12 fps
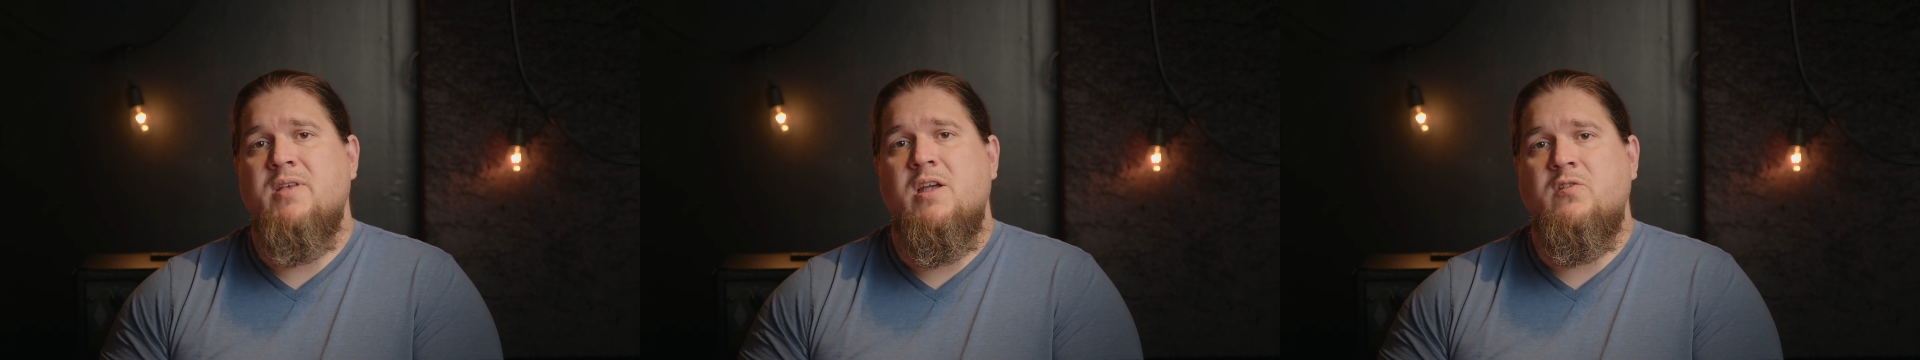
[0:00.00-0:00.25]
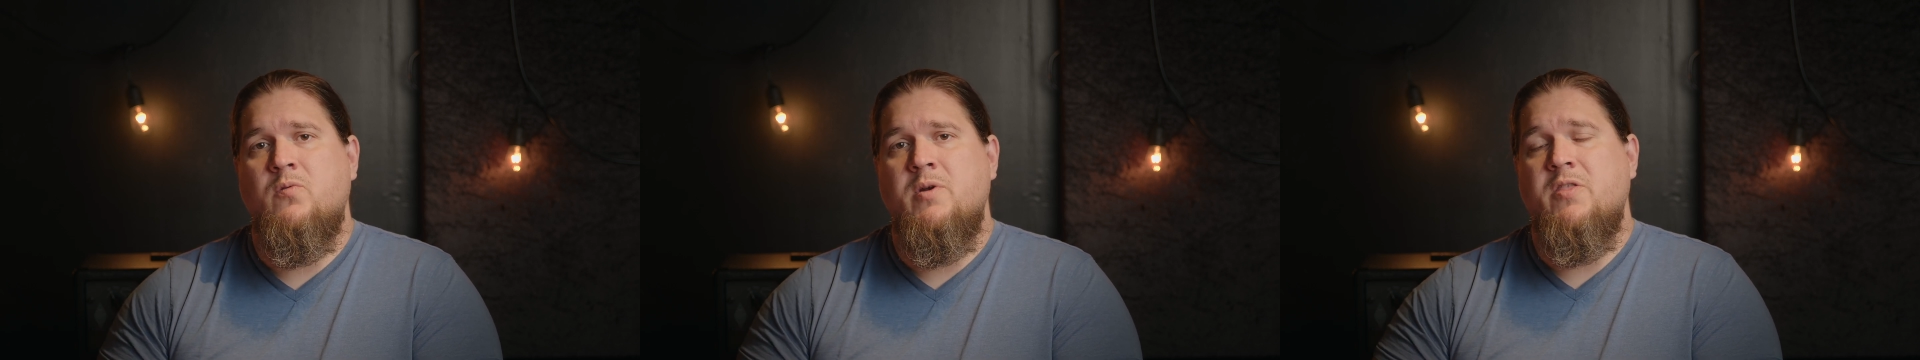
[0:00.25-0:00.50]

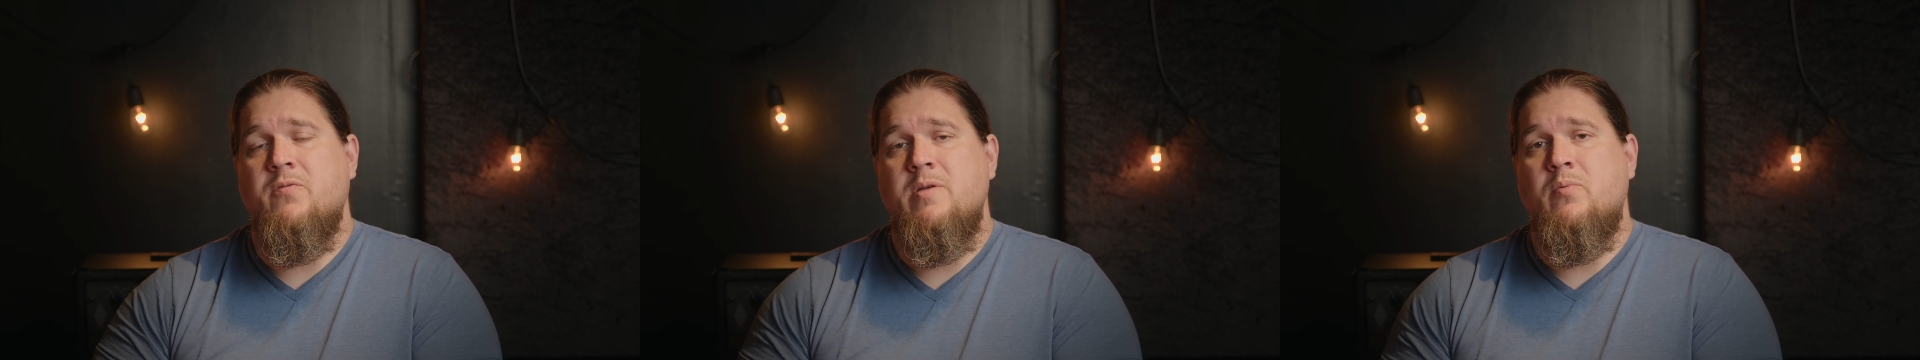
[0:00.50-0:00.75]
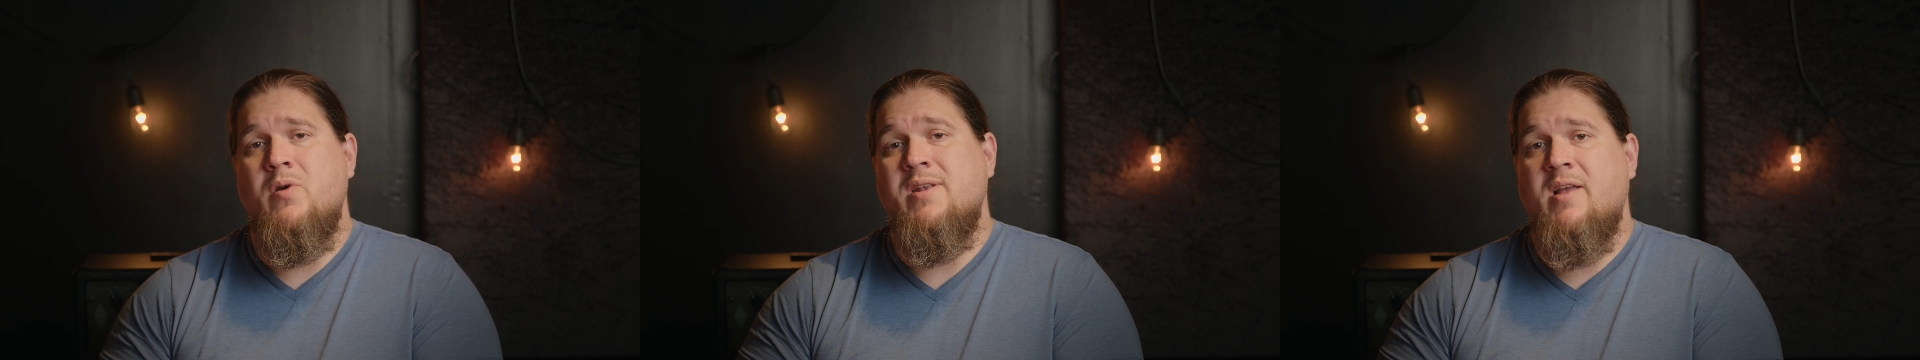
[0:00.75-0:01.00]
at
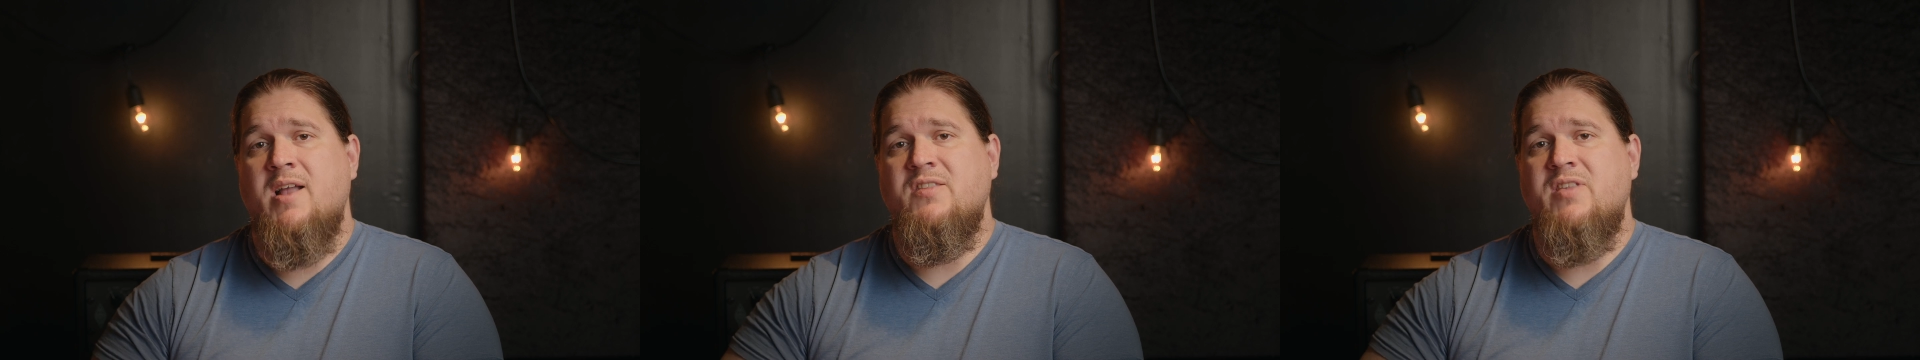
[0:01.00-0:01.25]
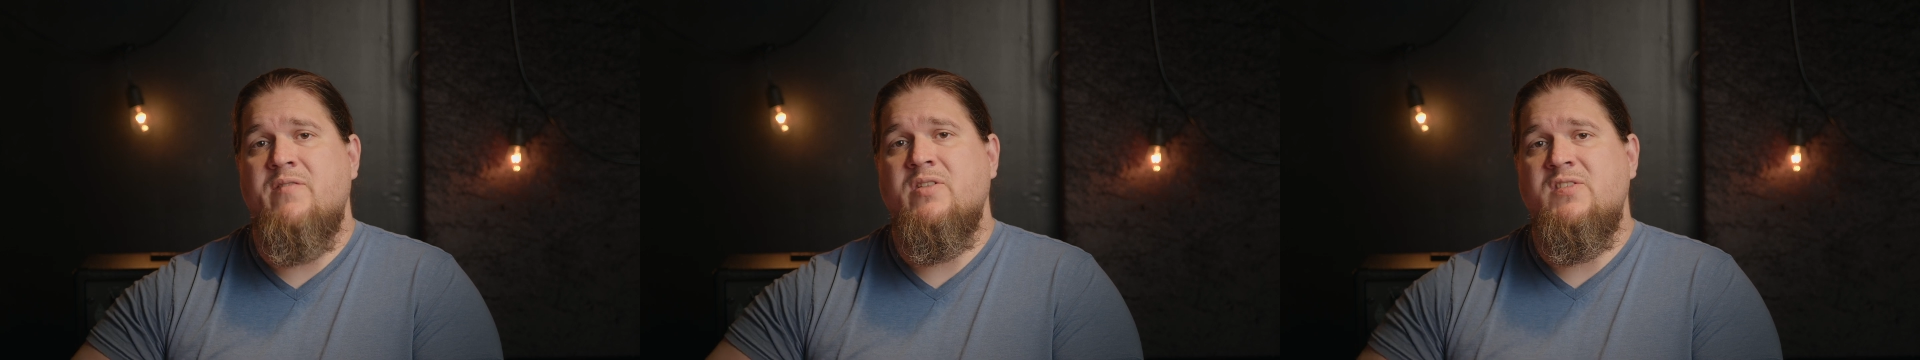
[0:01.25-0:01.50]

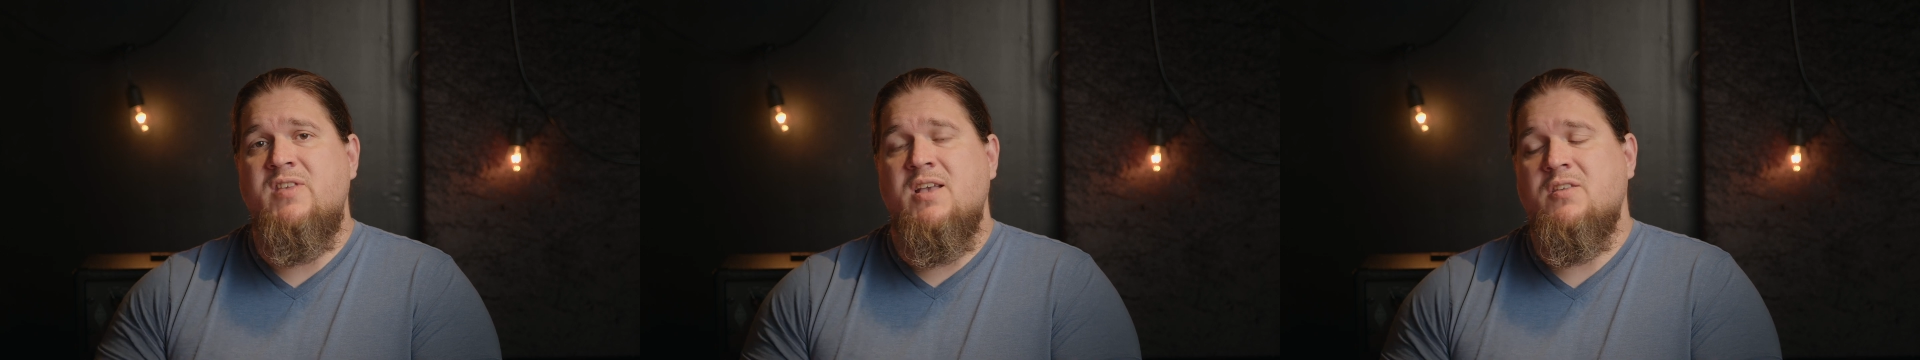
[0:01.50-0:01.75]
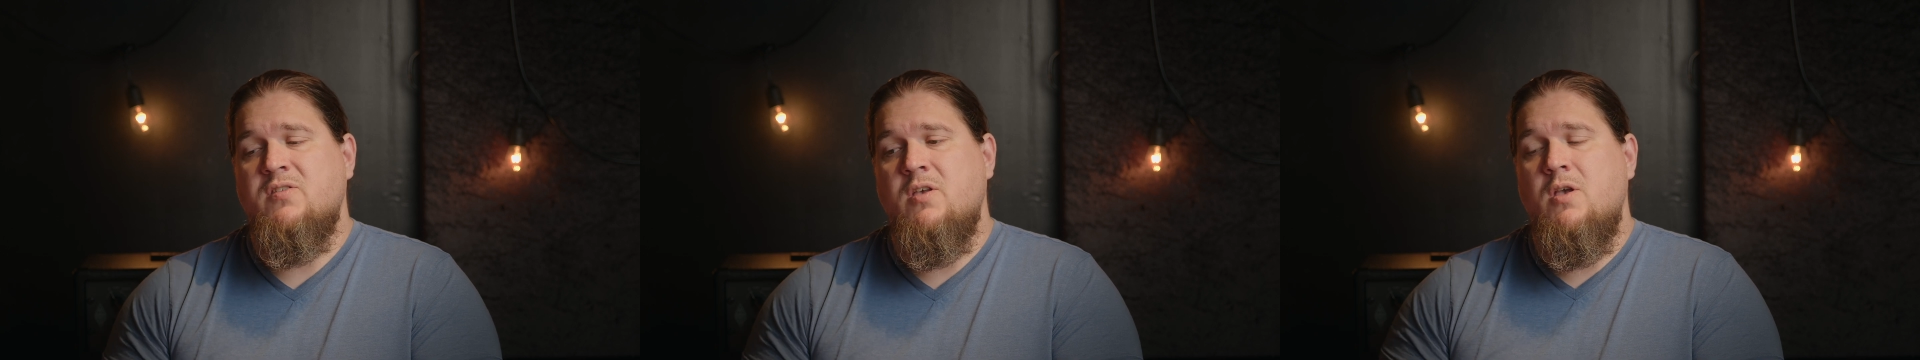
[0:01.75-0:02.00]

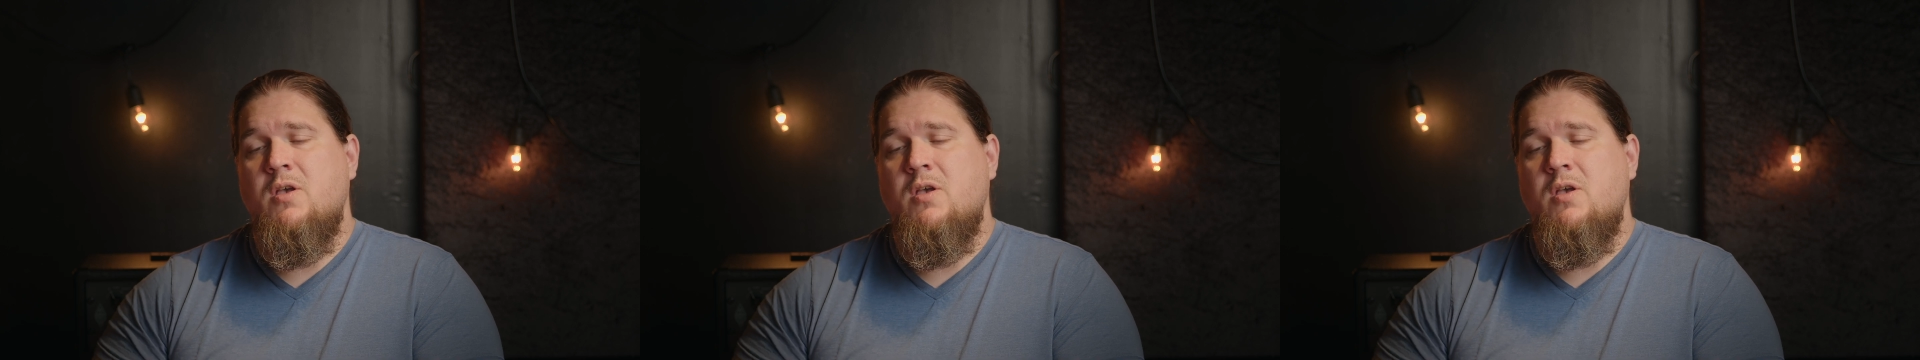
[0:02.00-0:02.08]
23.976.